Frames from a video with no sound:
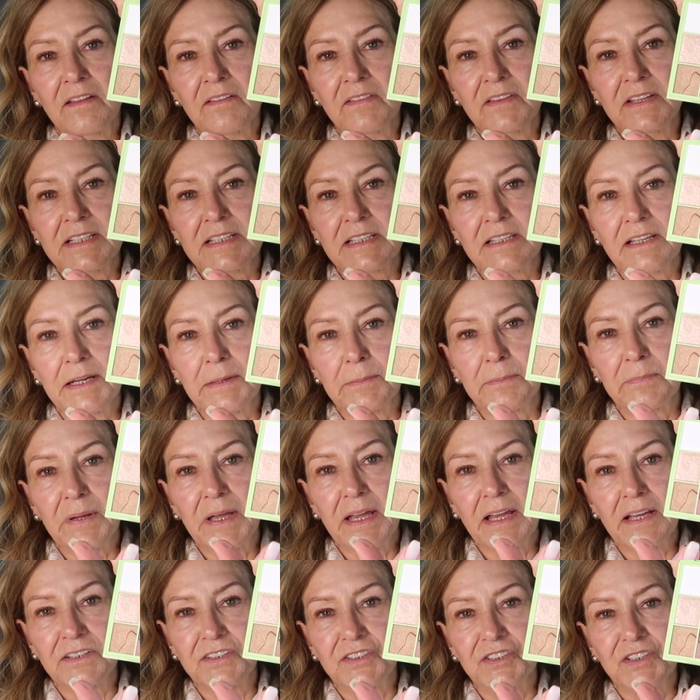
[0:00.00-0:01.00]
this light
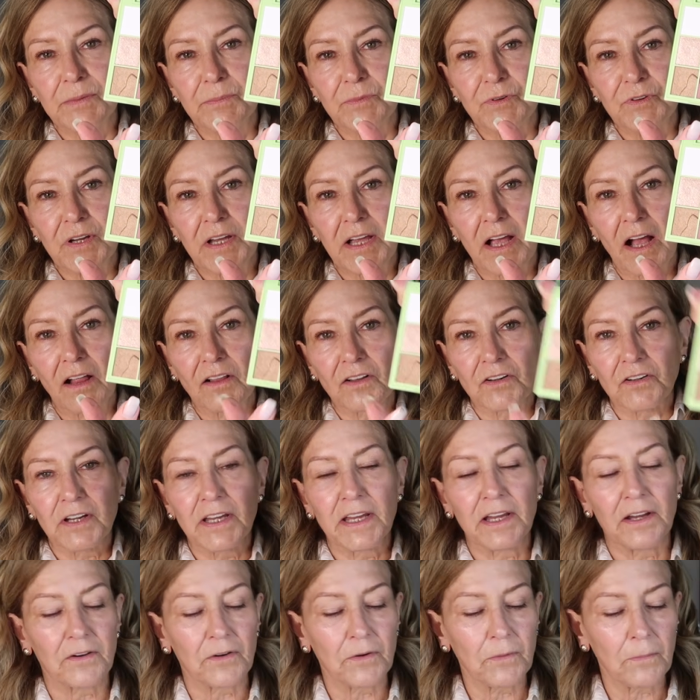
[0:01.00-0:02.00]
pink shimmery color
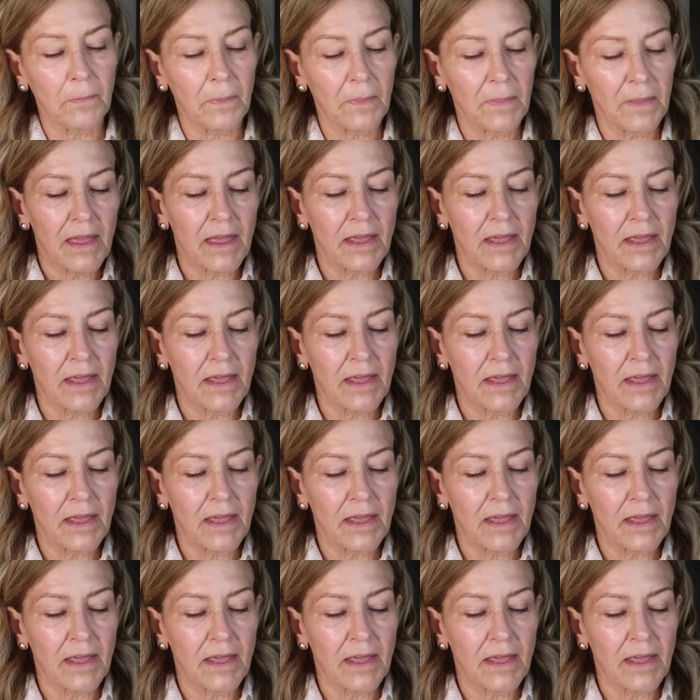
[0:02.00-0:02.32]
here.